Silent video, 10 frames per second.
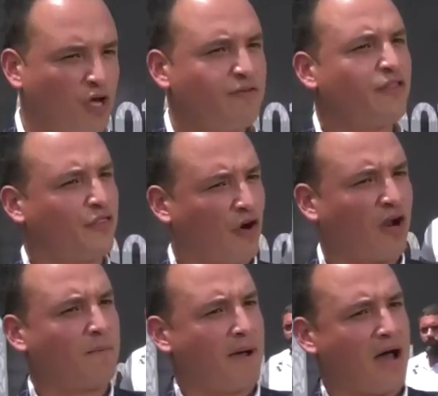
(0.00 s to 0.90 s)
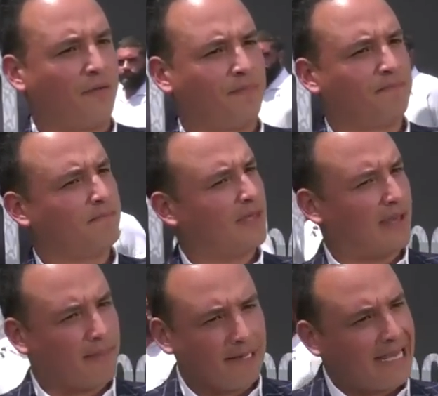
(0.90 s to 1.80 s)
you ever thought about,
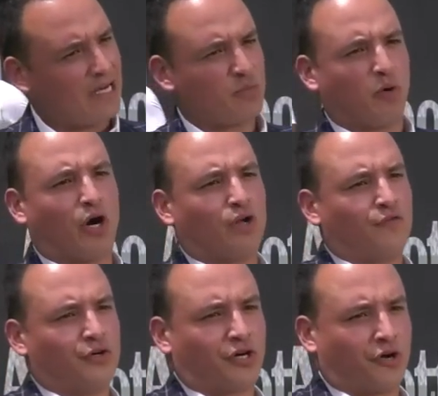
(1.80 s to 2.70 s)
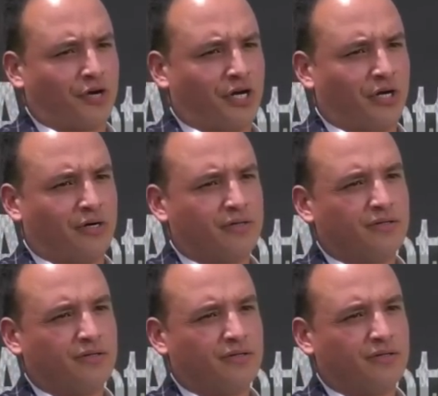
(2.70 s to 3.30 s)
at the later part of your career,